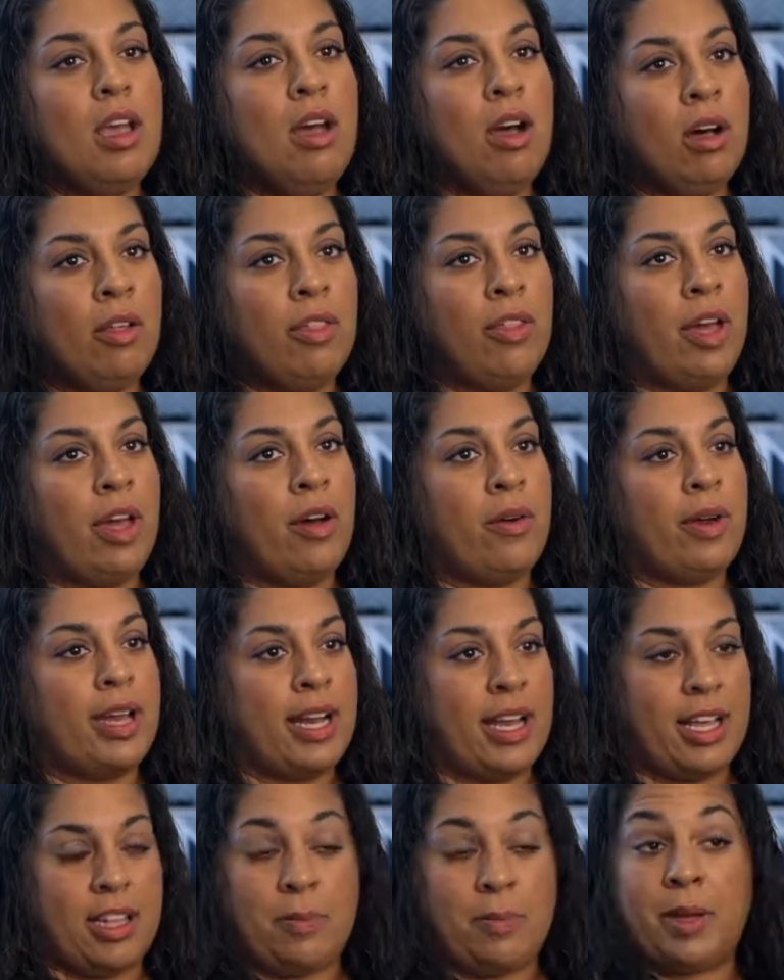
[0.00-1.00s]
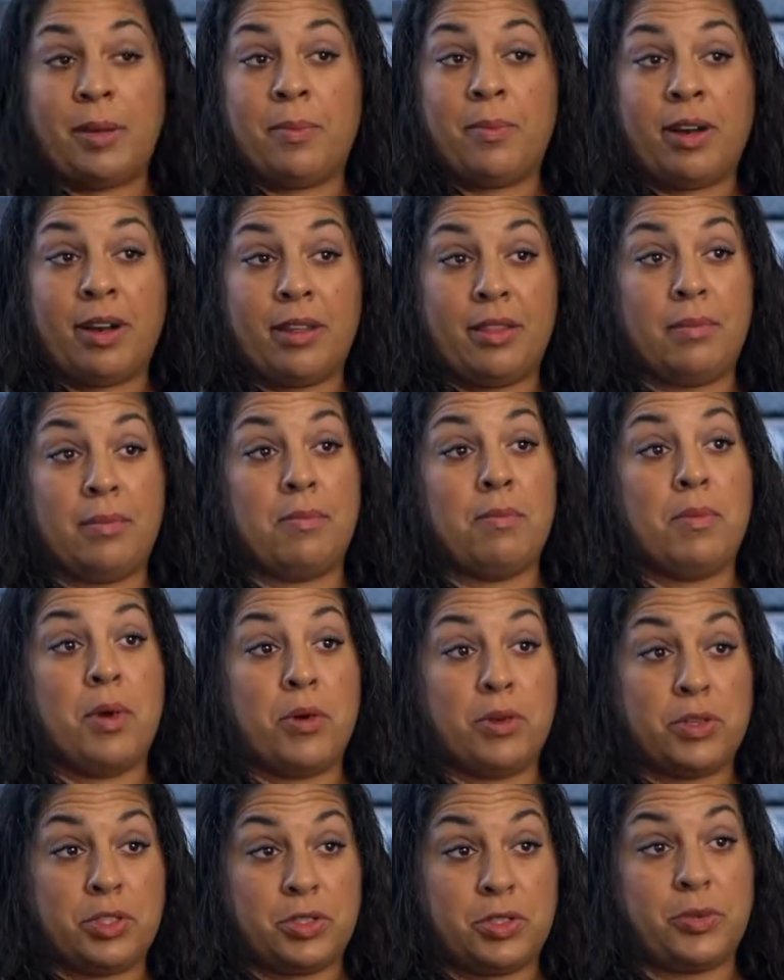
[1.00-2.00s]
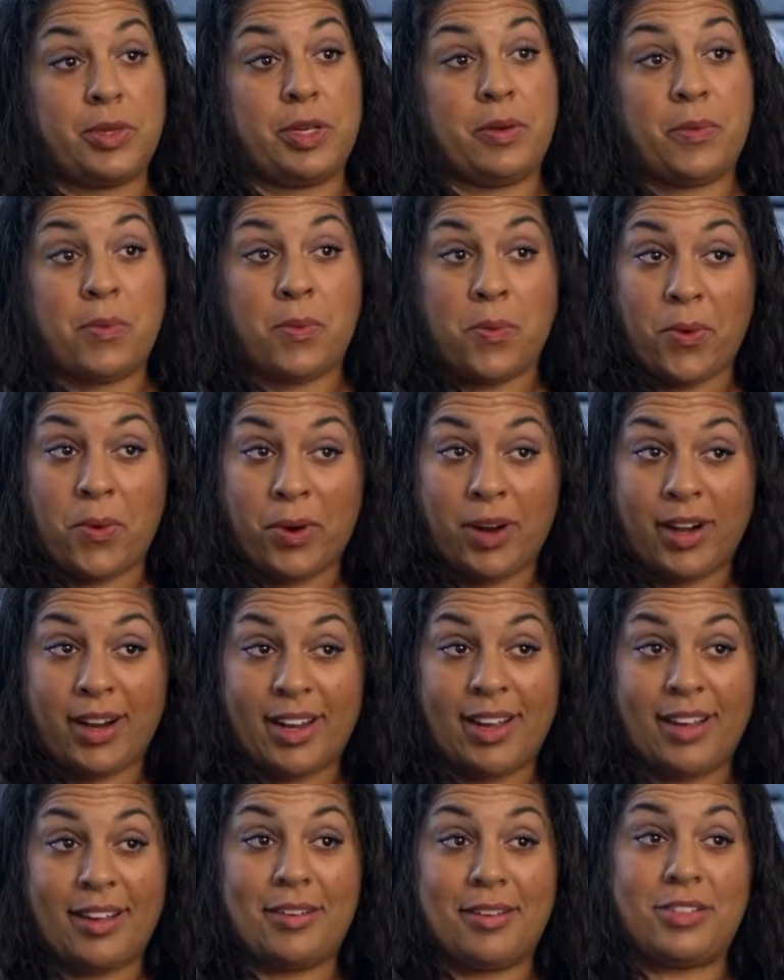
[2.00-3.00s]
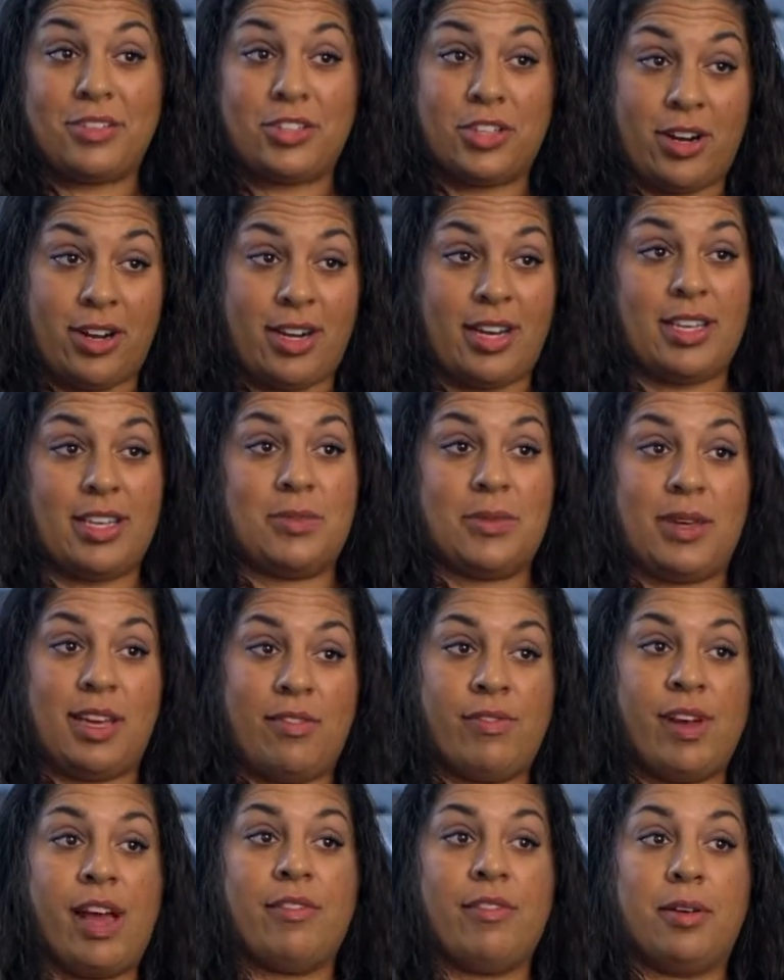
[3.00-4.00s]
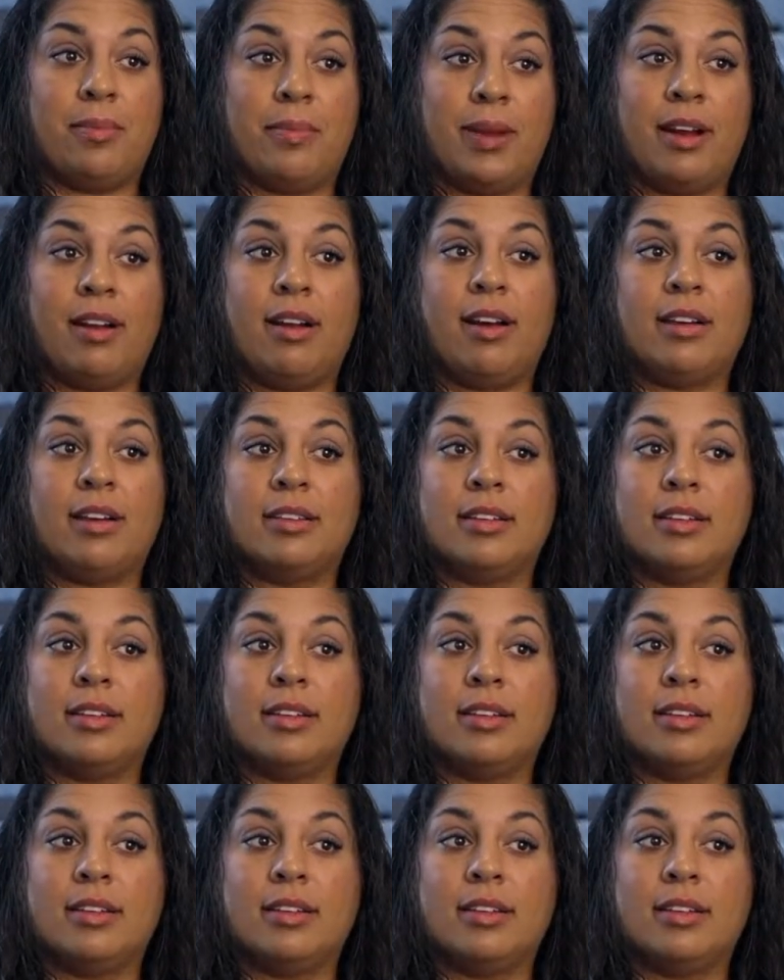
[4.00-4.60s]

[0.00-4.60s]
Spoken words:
although it has been one of the most rewarding journeys we have ever been on,